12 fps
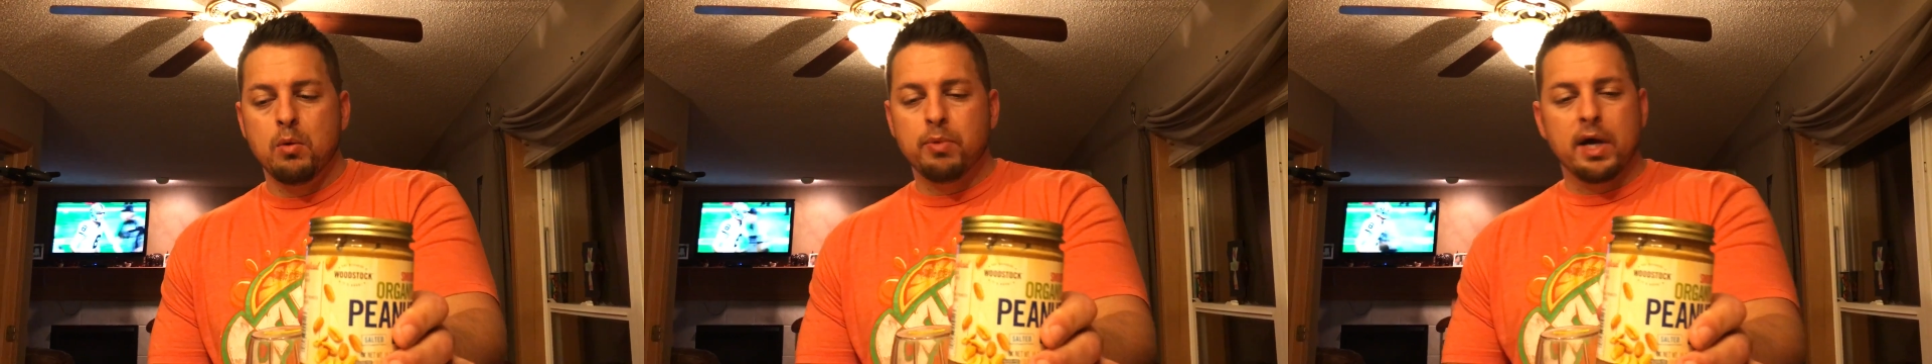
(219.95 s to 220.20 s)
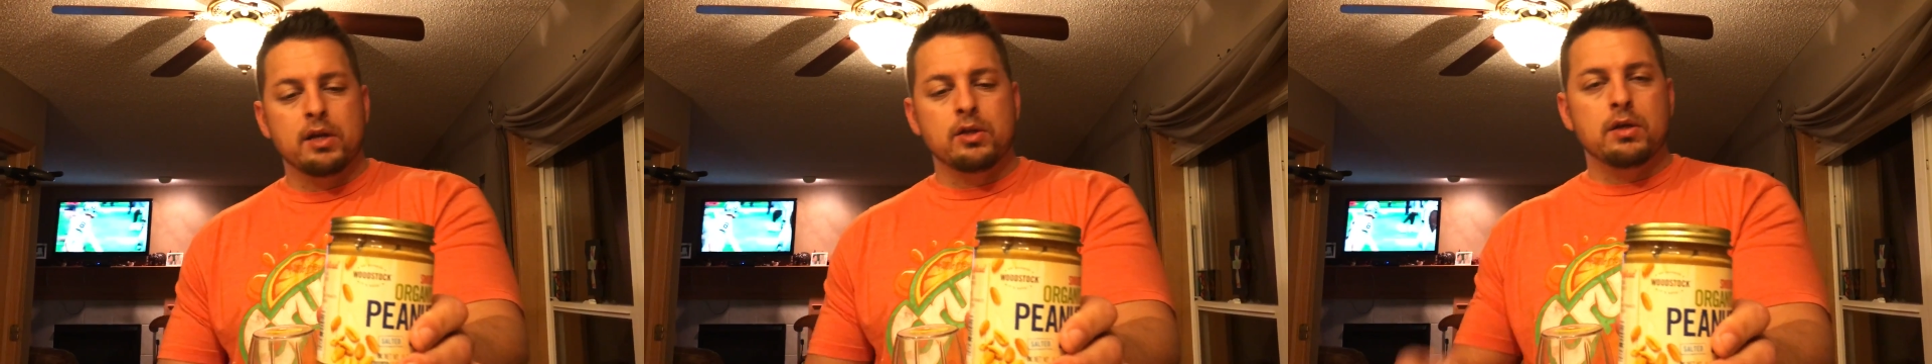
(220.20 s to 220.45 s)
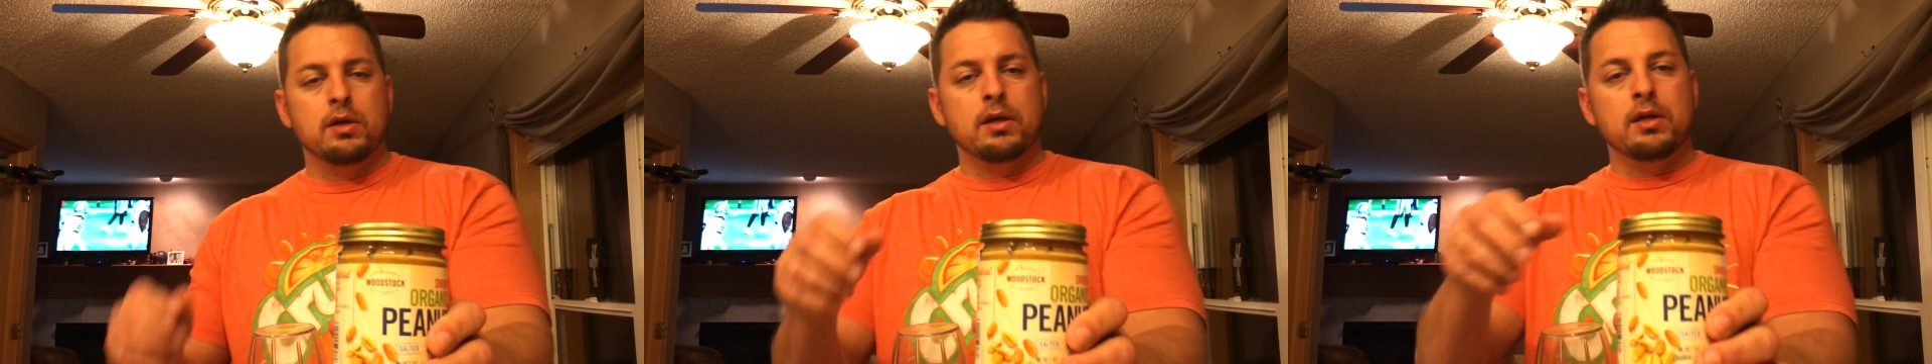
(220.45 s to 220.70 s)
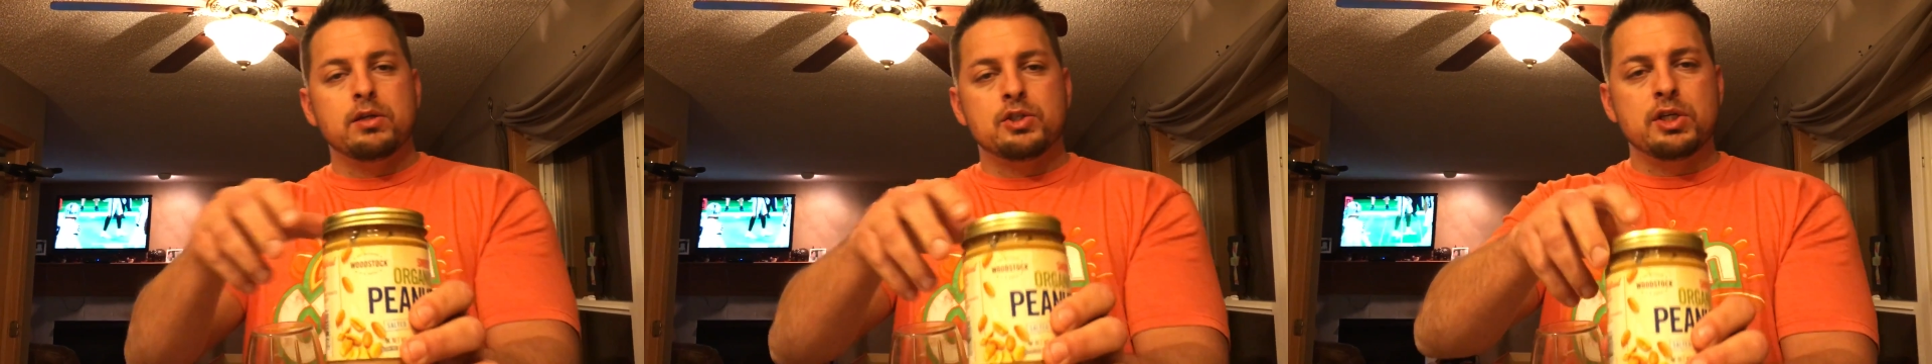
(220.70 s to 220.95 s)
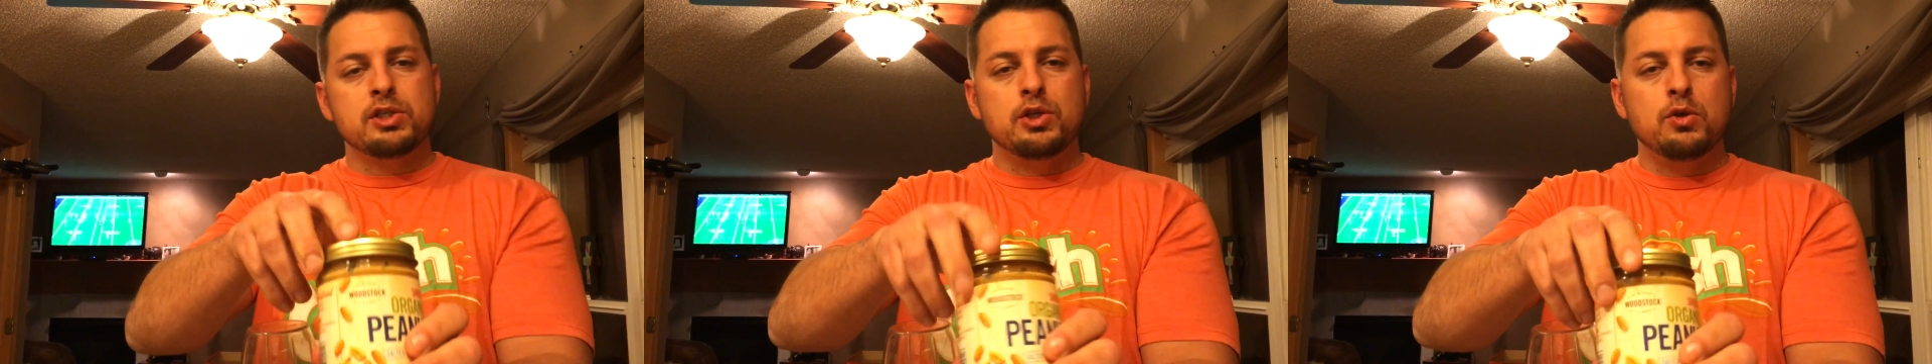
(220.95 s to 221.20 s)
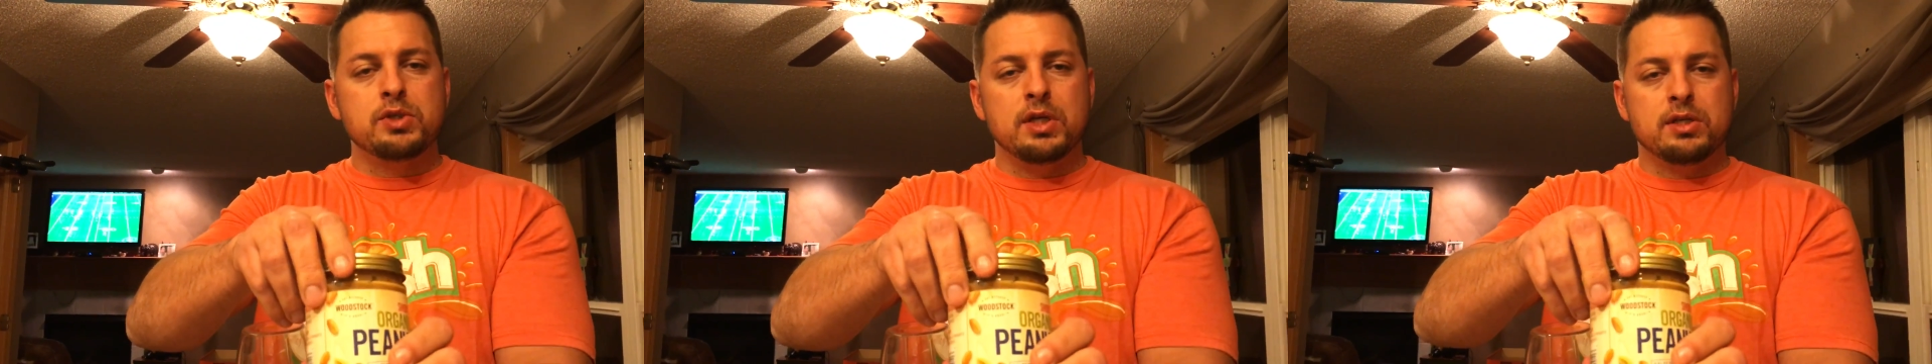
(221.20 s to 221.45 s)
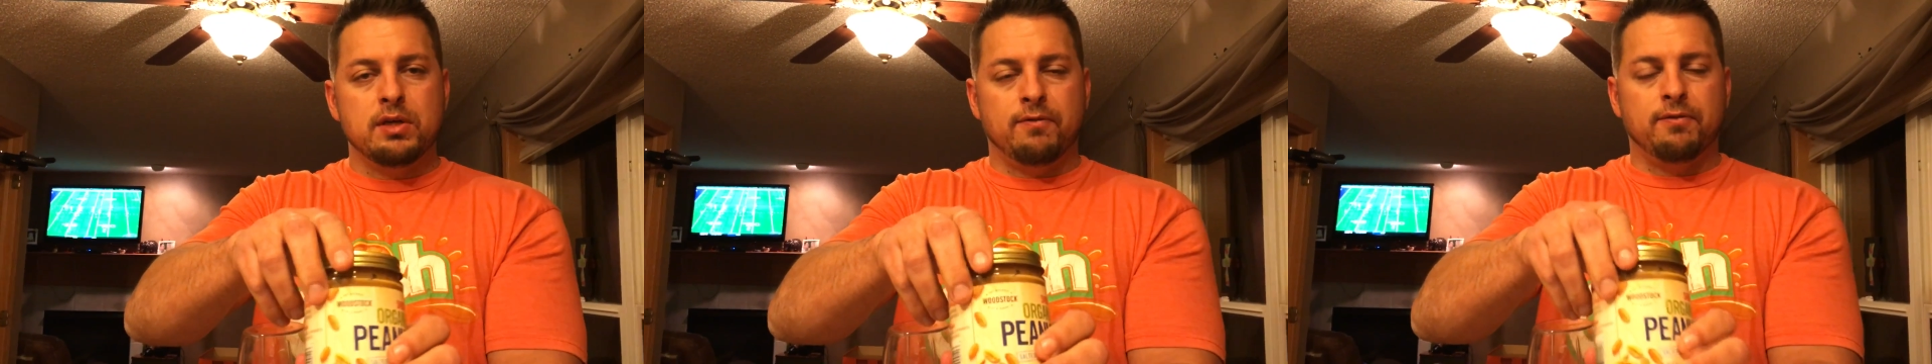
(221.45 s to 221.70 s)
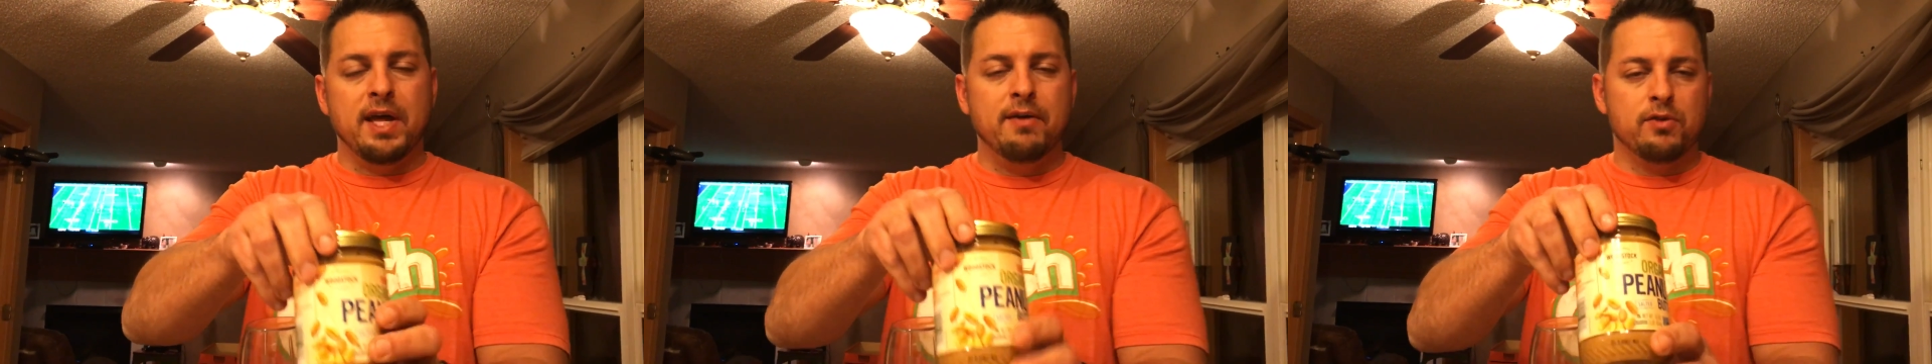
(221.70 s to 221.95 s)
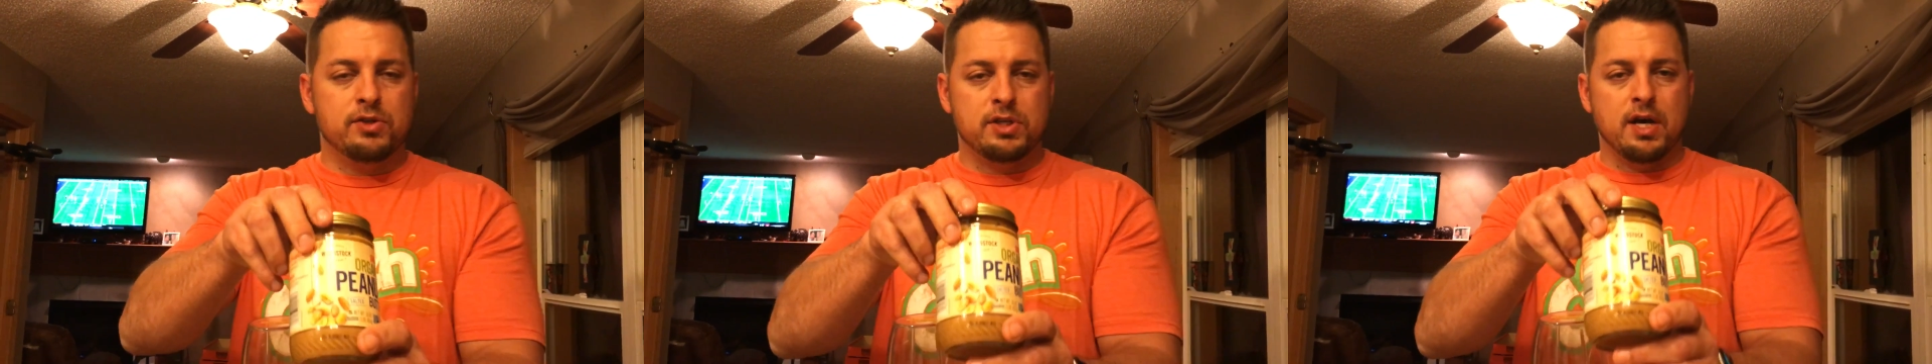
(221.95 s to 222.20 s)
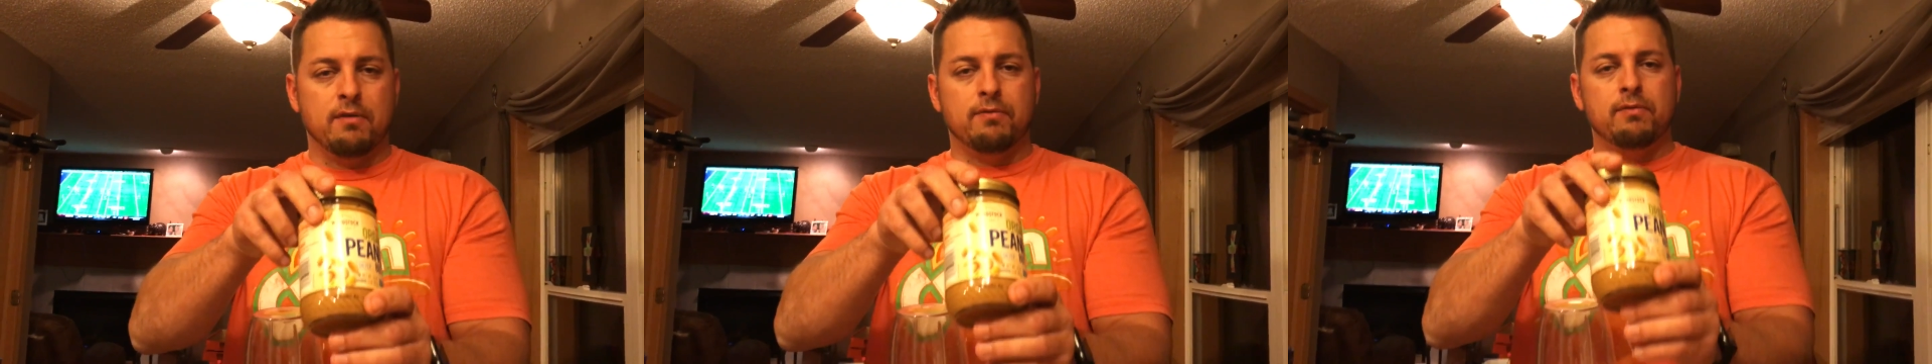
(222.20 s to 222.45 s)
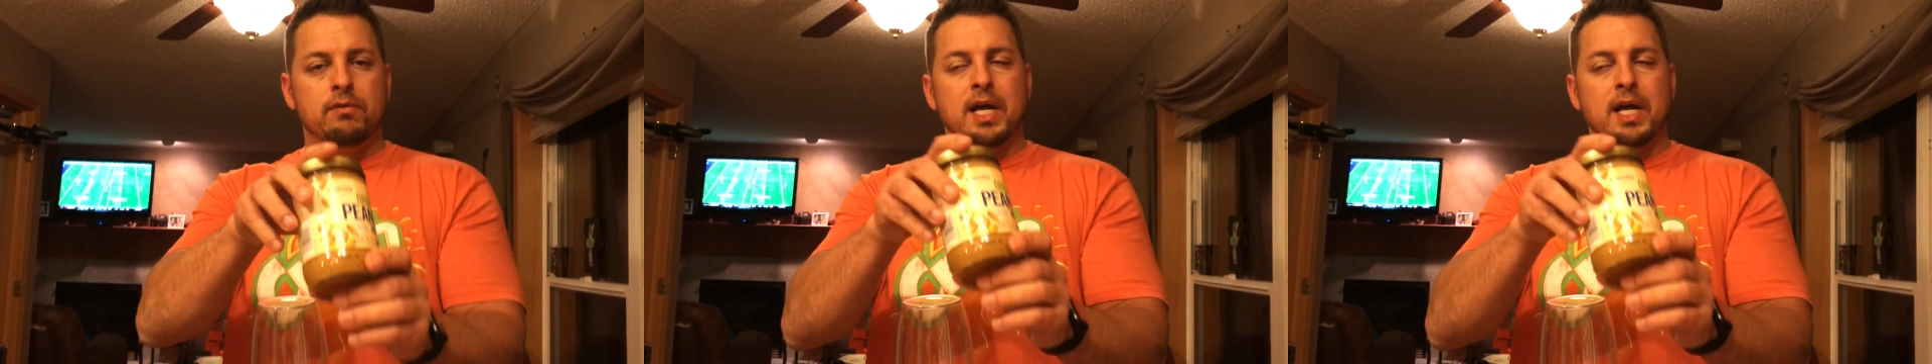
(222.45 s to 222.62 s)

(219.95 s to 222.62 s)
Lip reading: But just use it to flavor stuff.